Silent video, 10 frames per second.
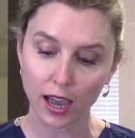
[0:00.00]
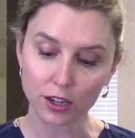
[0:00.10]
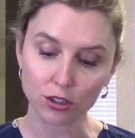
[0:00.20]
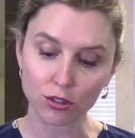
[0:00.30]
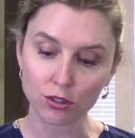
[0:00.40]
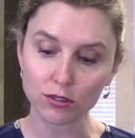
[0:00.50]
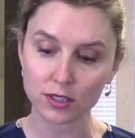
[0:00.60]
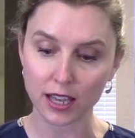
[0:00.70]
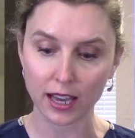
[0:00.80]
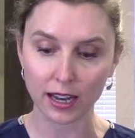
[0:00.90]
And you use
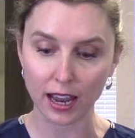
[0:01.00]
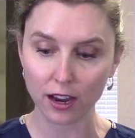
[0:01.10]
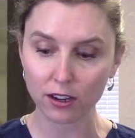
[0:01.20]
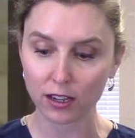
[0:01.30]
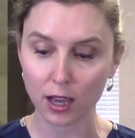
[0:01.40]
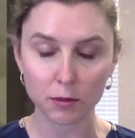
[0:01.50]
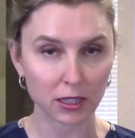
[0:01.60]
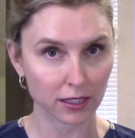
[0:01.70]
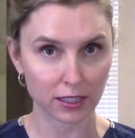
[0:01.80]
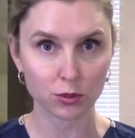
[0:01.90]
that
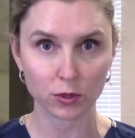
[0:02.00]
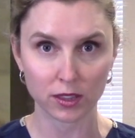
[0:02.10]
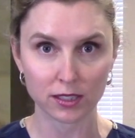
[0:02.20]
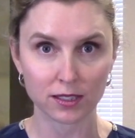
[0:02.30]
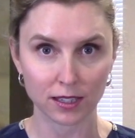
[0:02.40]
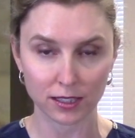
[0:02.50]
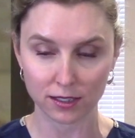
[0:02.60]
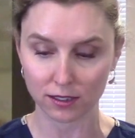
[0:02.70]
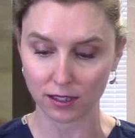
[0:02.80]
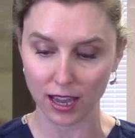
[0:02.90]
ergonomically, that's what this
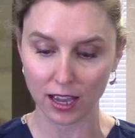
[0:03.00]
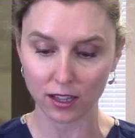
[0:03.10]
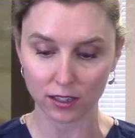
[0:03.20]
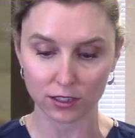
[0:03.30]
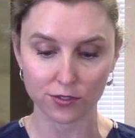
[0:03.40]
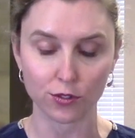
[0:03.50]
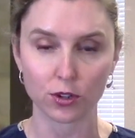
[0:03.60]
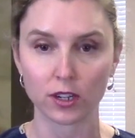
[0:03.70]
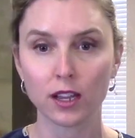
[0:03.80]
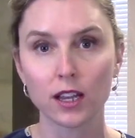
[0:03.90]
nice little angle is
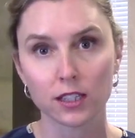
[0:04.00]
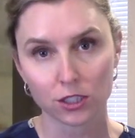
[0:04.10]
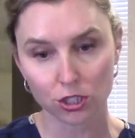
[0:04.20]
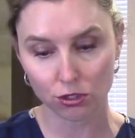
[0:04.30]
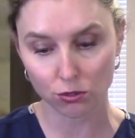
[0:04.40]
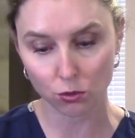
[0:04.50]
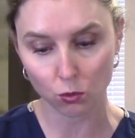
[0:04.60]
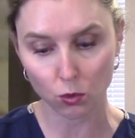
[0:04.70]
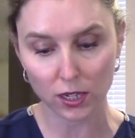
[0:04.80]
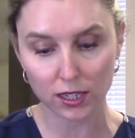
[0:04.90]
for, to
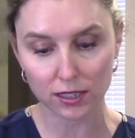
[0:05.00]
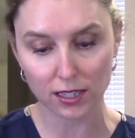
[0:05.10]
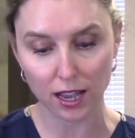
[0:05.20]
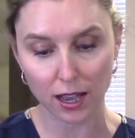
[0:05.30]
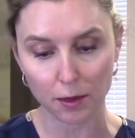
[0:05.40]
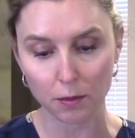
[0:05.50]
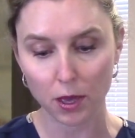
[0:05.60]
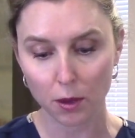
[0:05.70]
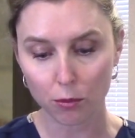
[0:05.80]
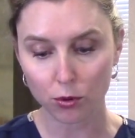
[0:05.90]
one at a time
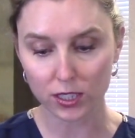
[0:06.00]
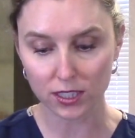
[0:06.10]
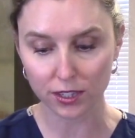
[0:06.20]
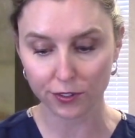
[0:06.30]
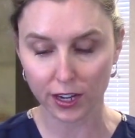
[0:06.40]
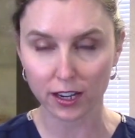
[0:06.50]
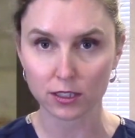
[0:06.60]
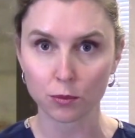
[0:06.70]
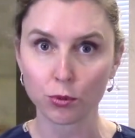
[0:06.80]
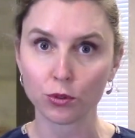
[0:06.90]
point to different
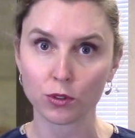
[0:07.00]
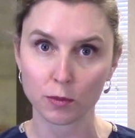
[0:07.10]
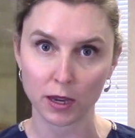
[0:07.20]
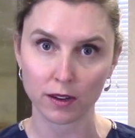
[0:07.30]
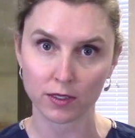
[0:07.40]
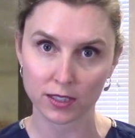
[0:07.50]
hairs and pull them out of the